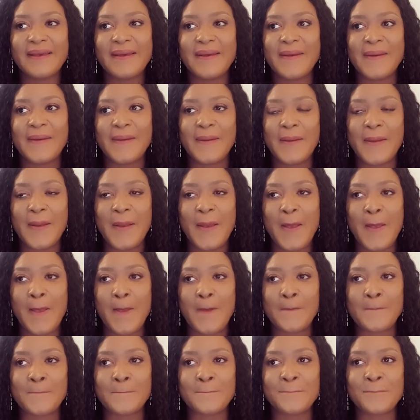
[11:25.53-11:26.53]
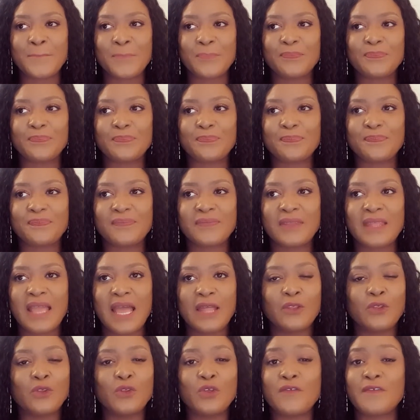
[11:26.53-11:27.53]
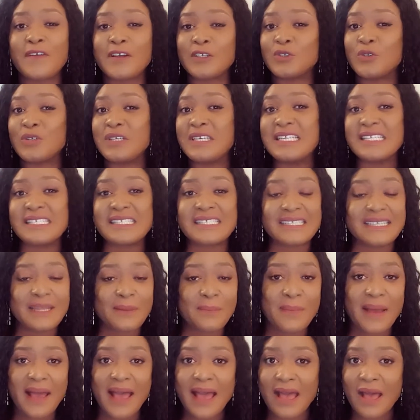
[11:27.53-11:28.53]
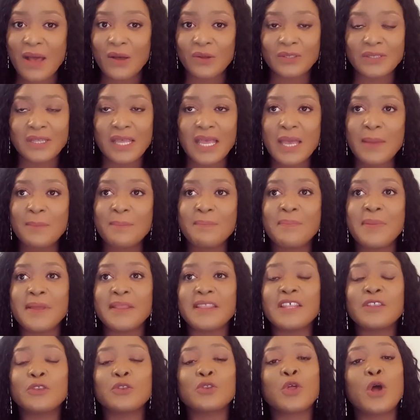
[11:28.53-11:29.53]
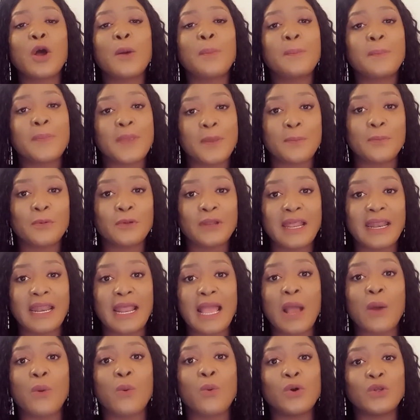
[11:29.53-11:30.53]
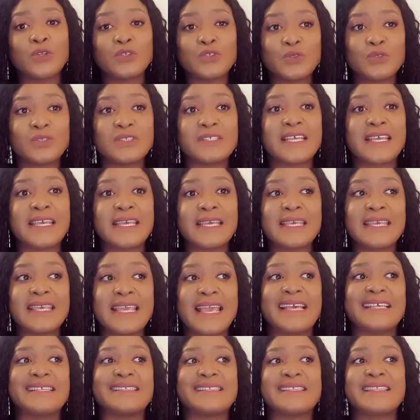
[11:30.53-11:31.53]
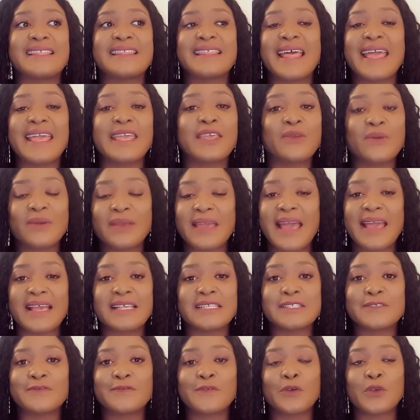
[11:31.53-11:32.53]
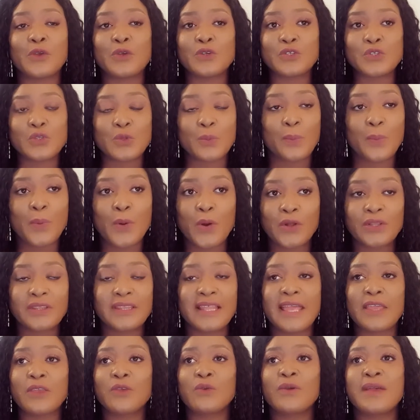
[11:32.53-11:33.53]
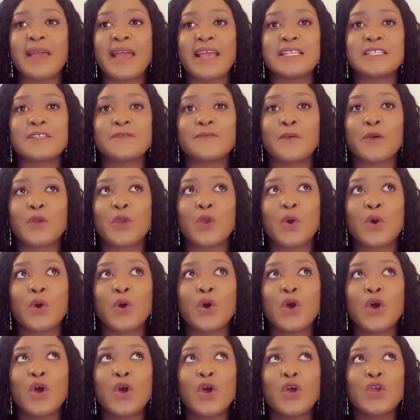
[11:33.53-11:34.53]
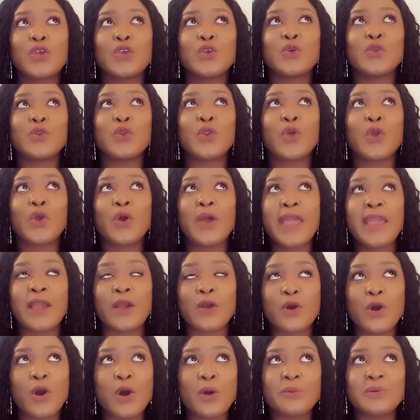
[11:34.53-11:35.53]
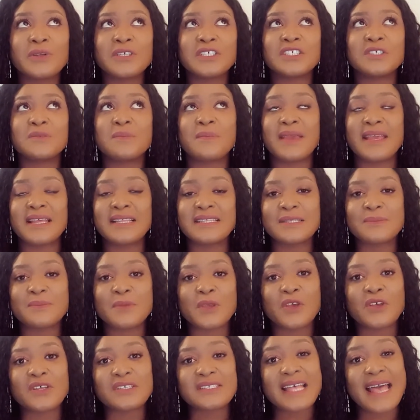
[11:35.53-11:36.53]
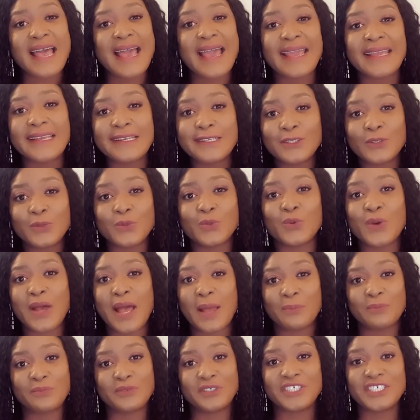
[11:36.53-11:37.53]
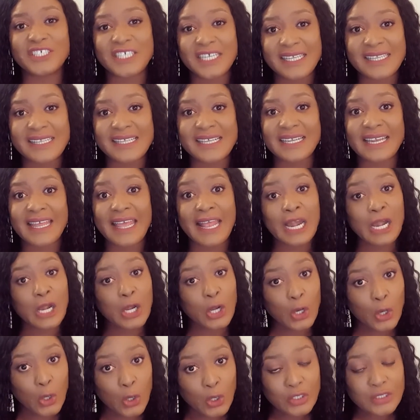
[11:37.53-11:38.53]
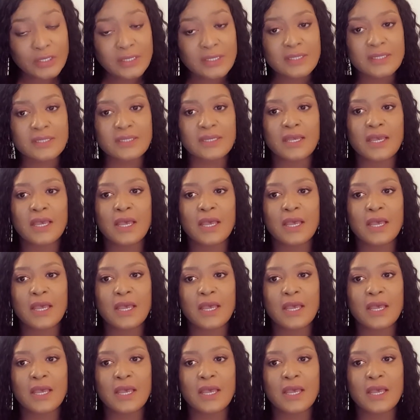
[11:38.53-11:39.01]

I don't know if I should list them out, but the top people that I want to say, yes, thank you guys for your support. Thank you guys for your, you know, your encouragement, because I do appreciate it a lot.